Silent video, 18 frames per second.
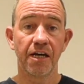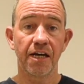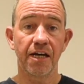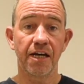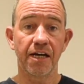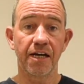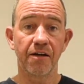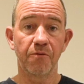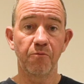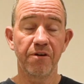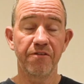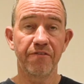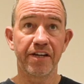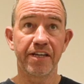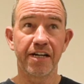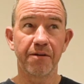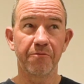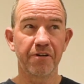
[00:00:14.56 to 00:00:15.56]
We've
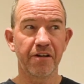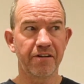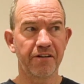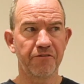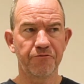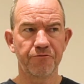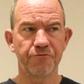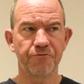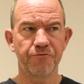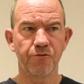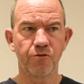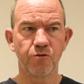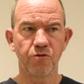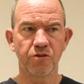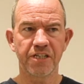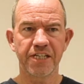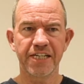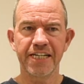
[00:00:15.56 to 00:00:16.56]
ended up with, I think,
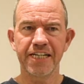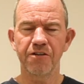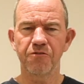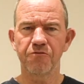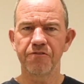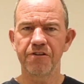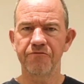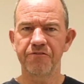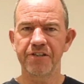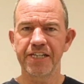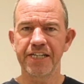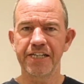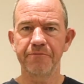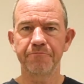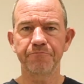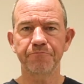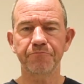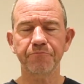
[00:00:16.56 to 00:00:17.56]
14 or
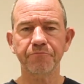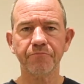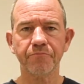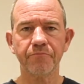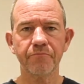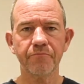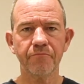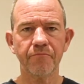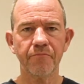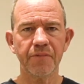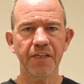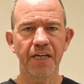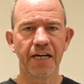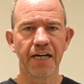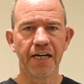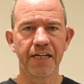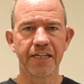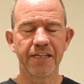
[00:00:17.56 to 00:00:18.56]
15
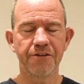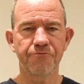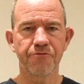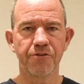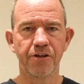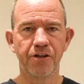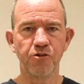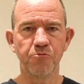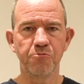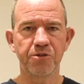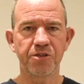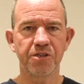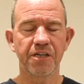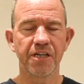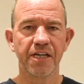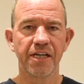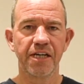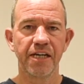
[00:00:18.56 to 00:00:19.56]
different
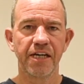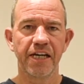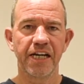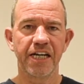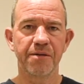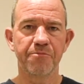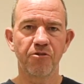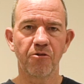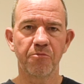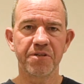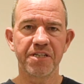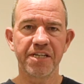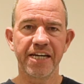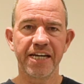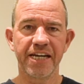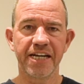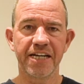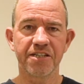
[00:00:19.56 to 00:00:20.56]
loops in the property
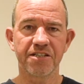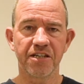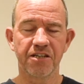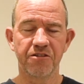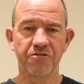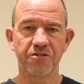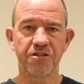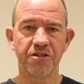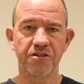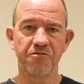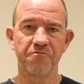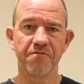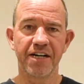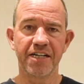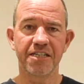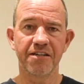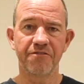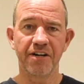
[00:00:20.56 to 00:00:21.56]
here, so two
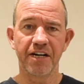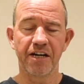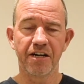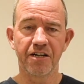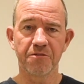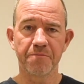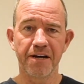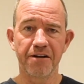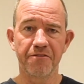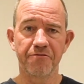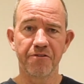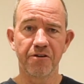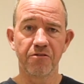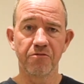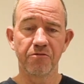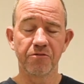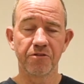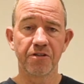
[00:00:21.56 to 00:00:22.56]
relatively large
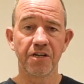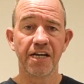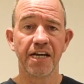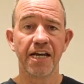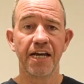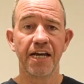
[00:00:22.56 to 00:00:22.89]
manifolds,